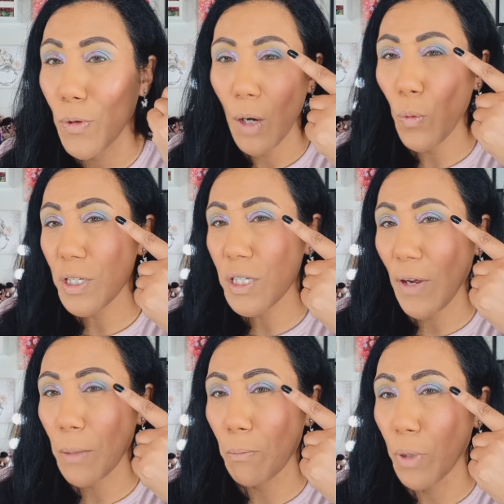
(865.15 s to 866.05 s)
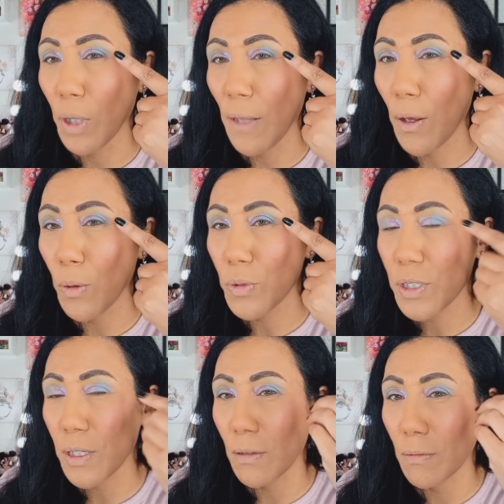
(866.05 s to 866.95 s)
I want to see if I can blend
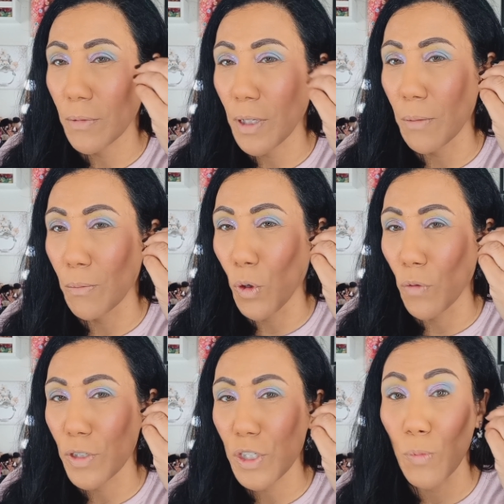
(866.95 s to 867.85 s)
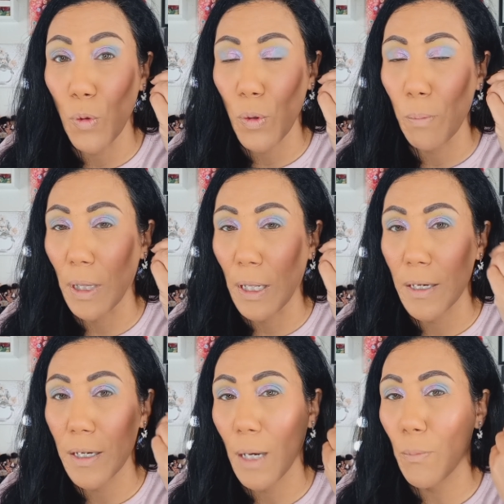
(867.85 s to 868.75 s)
those to get more of a smoother
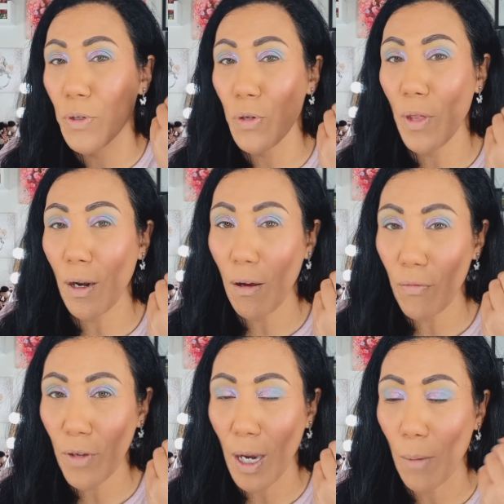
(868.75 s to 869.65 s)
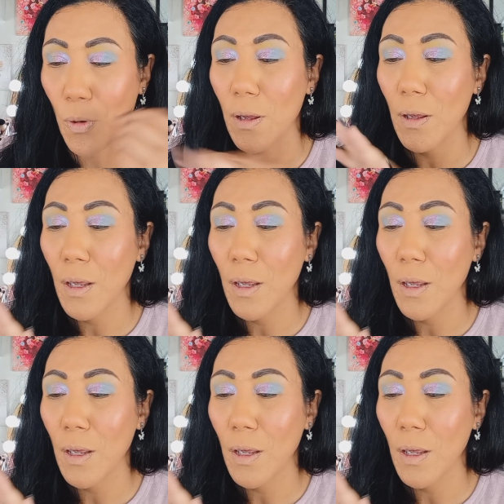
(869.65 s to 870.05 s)
blend. I'm going to do that off camera.